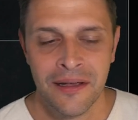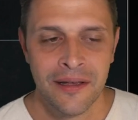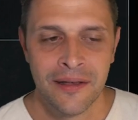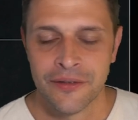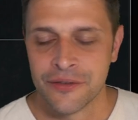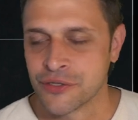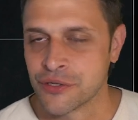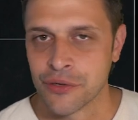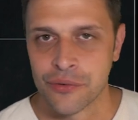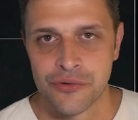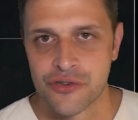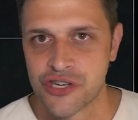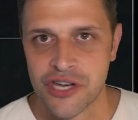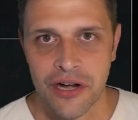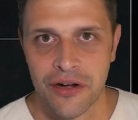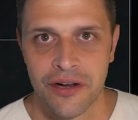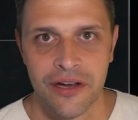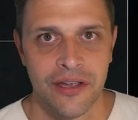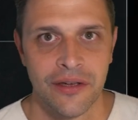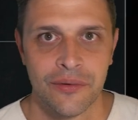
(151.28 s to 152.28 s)
so
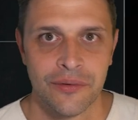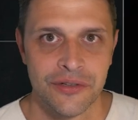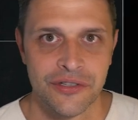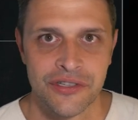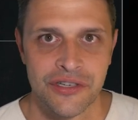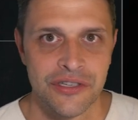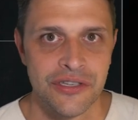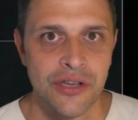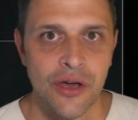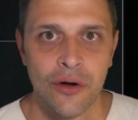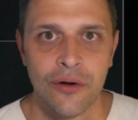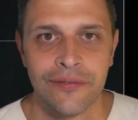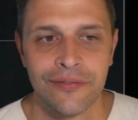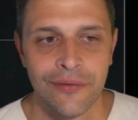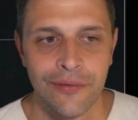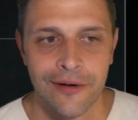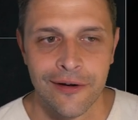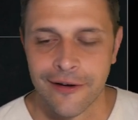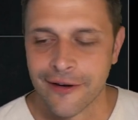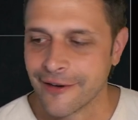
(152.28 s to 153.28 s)
Chariot, let's just go
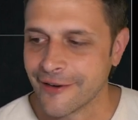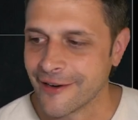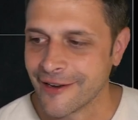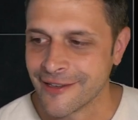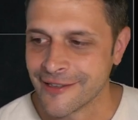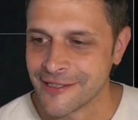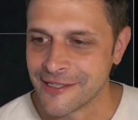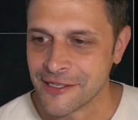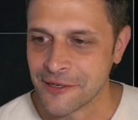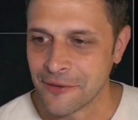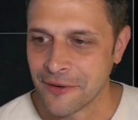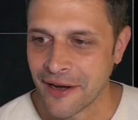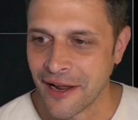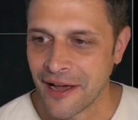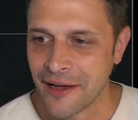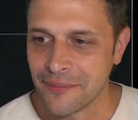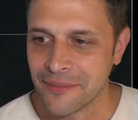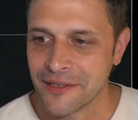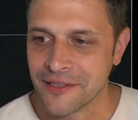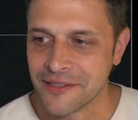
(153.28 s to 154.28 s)
for it and see what
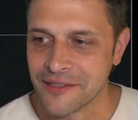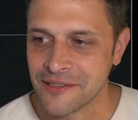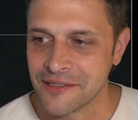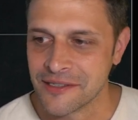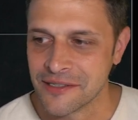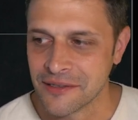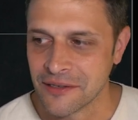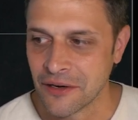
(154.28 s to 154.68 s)
happens.